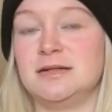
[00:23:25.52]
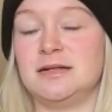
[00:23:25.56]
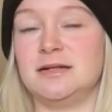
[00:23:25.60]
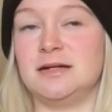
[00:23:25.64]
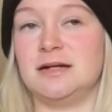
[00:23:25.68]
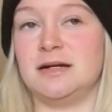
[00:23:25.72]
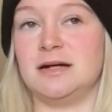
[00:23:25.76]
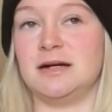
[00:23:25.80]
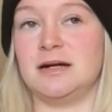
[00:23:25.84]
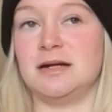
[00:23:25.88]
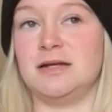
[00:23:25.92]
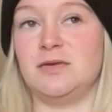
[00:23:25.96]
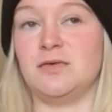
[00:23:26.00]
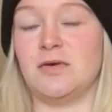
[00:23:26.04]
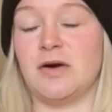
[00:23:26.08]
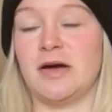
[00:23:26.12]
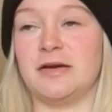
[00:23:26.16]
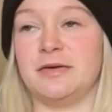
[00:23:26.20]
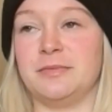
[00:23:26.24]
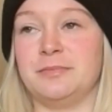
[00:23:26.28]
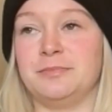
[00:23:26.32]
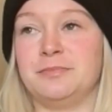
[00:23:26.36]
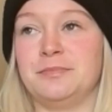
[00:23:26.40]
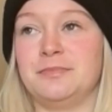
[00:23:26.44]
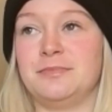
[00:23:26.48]
You got
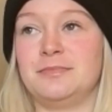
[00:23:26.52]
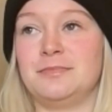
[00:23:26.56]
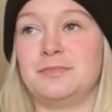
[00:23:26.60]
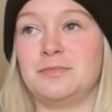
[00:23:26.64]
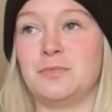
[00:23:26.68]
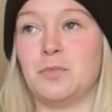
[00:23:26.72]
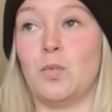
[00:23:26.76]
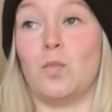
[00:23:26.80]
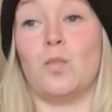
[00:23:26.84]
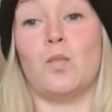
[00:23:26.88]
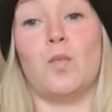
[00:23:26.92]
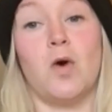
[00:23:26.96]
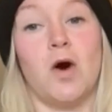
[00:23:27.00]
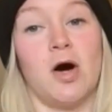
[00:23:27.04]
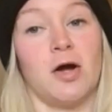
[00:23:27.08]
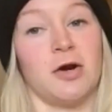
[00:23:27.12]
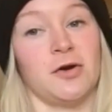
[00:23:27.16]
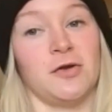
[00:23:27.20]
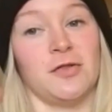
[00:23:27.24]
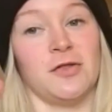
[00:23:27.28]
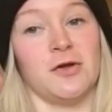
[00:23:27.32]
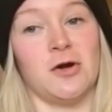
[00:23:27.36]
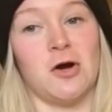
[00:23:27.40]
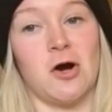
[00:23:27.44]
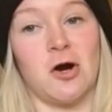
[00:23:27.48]
to
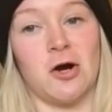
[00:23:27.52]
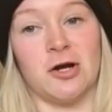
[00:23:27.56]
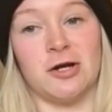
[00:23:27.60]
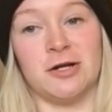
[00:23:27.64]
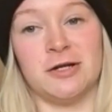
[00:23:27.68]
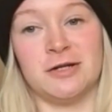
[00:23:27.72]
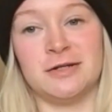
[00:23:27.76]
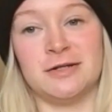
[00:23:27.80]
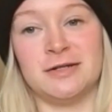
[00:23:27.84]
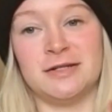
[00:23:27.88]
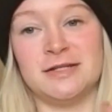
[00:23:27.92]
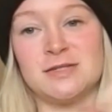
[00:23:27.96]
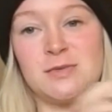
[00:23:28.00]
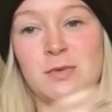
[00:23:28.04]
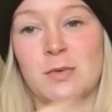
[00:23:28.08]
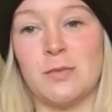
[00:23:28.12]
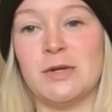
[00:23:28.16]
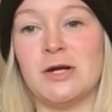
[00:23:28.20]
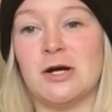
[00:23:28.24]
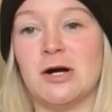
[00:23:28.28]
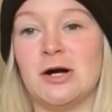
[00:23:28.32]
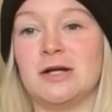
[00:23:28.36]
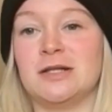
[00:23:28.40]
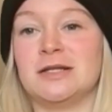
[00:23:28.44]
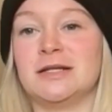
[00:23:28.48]
water the garden is what we
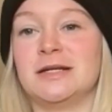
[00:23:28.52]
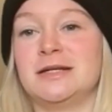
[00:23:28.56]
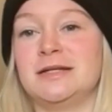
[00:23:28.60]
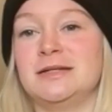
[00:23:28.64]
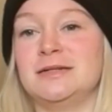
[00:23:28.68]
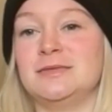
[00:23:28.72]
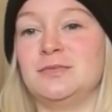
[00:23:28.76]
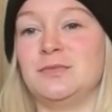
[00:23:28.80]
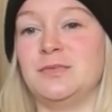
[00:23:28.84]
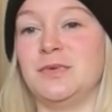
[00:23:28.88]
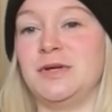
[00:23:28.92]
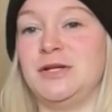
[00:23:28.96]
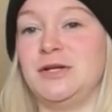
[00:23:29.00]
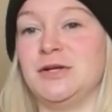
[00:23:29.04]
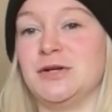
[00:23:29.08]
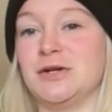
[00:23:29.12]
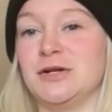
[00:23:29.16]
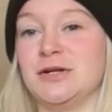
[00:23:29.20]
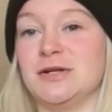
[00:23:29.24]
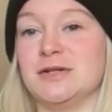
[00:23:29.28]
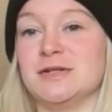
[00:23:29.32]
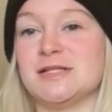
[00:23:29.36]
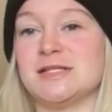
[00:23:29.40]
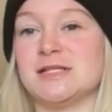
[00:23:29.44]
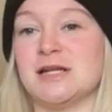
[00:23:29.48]
call it. When
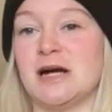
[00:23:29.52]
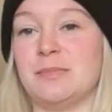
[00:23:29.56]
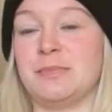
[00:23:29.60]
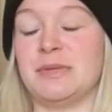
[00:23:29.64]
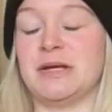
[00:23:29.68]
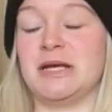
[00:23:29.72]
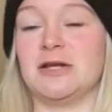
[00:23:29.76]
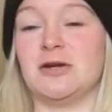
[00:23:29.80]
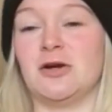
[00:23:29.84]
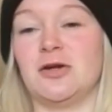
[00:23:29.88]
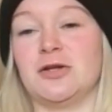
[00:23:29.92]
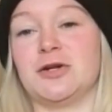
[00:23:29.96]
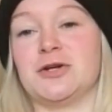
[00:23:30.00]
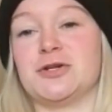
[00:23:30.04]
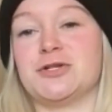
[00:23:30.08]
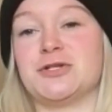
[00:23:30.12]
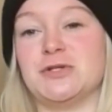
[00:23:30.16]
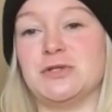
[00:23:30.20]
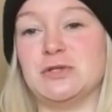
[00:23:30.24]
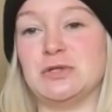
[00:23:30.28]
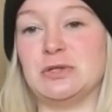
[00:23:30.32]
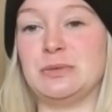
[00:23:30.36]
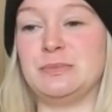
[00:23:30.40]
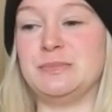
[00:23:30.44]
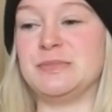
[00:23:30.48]
you're stomping in all your
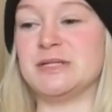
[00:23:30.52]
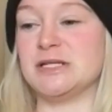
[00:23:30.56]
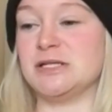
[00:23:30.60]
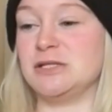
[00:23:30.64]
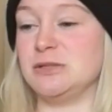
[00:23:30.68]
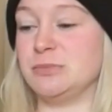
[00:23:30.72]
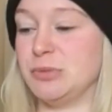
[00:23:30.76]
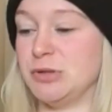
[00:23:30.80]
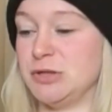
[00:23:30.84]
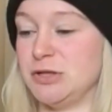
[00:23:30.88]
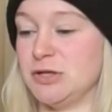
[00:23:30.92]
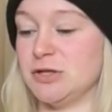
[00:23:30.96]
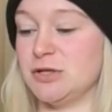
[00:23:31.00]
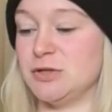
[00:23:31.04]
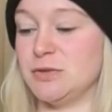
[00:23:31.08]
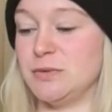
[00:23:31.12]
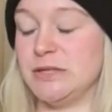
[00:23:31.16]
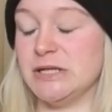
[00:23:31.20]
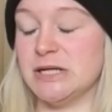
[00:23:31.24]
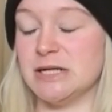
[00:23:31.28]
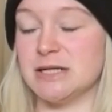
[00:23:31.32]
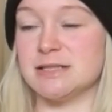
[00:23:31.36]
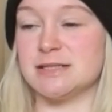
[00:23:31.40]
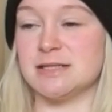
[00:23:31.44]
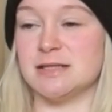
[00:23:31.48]
tubes and you put your gooey
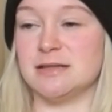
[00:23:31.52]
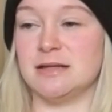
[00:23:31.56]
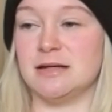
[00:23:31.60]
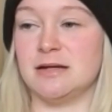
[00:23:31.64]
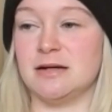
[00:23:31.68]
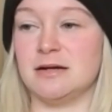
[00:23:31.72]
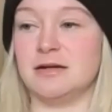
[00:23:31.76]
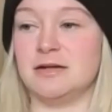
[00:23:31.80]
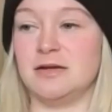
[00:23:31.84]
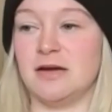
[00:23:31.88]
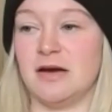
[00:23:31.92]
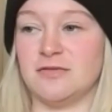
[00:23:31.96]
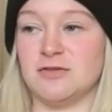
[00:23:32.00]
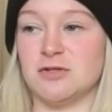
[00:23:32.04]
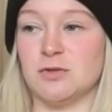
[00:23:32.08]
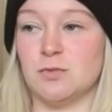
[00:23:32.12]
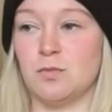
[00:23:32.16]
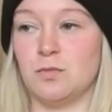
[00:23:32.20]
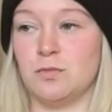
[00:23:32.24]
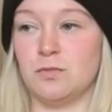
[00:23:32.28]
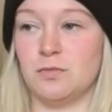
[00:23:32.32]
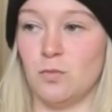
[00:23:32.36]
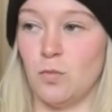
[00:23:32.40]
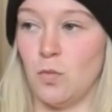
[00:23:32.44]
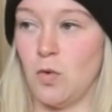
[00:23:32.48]
ducks in there, you have to
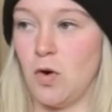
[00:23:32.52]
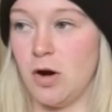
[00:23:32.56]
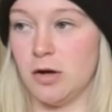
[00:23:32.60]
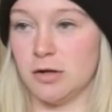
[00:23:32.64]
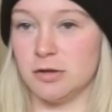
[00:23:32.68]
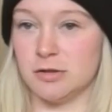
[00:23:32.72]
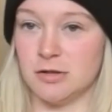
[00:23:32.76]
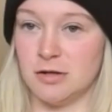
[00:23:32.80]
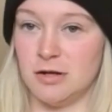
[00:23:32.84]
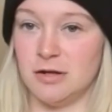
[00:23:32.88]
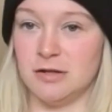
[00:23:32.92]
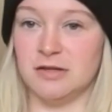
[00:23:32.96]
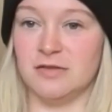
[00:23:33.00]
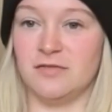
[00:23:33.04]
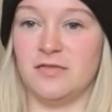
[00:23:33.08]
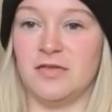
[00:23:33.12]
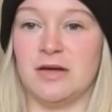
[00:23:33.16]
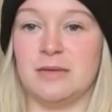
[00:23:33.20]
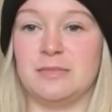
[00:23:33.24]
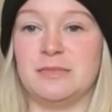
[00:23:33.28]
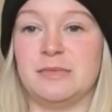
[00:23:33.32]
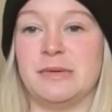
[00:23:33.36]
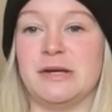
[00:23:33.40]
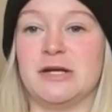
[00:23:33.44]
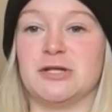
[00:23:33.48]
water all of
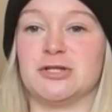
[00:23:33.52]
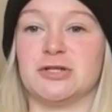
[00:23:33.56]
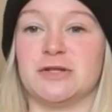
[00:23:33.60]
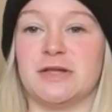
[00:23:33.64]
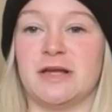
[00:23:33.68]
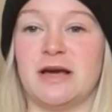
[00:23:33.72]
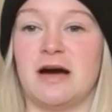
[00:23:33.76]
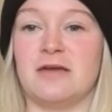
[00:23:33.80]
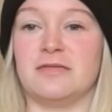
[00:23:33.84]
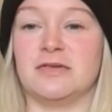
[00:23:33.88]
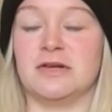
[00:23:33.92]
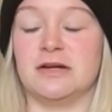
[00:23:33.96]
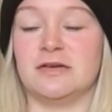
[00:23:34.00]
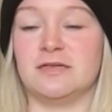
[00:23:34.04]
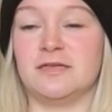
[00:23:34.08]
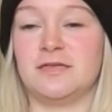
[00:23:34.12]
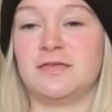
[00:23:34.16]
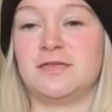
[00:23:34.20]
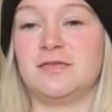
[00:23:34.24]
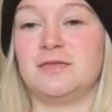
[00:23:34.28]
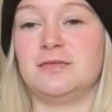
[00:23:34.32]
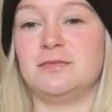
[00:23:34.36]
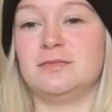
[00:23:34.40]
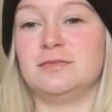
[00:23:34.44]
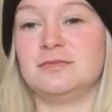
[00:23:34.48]
them to make sure they have enough
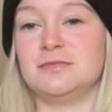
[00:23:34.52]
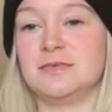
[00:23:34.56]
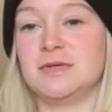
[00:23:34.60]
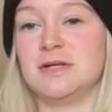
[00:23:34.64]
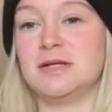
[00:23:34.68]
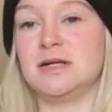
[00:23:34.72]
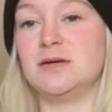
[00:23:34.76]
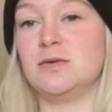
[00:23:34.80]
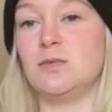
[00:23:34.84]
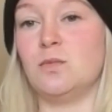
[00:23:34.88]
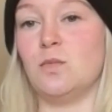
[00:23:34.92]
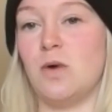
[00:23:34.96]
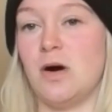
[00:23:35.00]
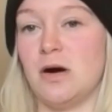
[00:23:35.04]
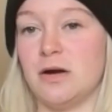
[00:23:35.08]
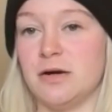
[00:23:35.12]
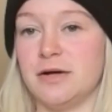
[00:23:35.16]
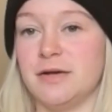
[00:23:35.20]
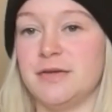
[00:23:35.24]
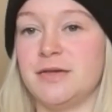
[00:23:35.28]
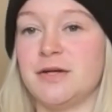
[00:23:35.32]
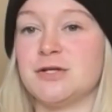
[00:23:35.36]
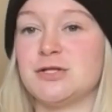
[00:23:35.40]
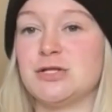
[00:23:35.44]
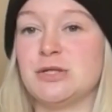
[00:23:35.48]
water
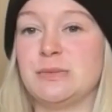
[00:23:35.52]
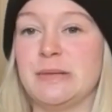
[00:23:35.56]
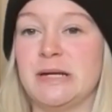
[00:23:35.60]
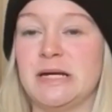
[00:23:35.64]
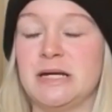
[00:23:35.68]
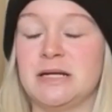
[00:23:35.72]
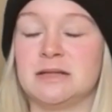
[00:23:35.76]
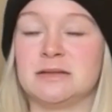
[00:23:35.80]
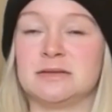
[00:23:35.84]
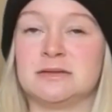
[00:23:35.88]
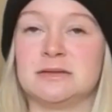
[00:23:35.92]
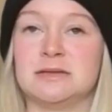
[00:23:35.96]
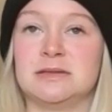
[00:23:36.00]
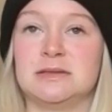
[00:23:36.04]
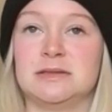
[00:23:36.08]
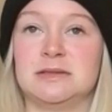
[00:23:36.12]
in their tubing.